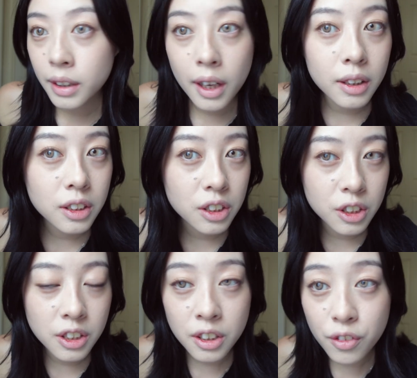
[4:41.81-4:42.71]
and it's
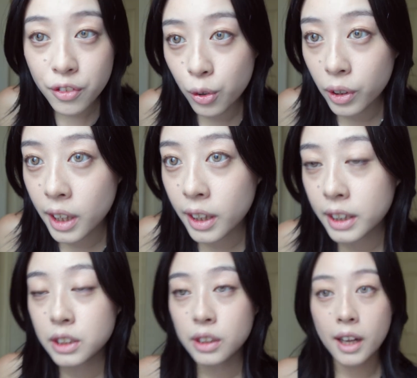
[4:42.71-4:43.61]
just a really
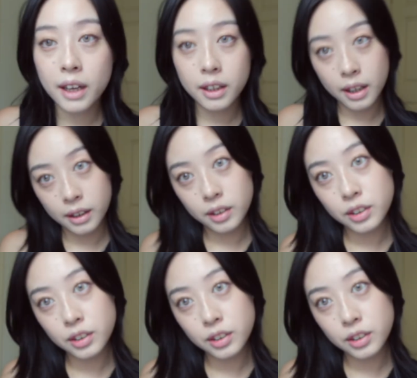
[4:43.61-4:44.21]
nice light color.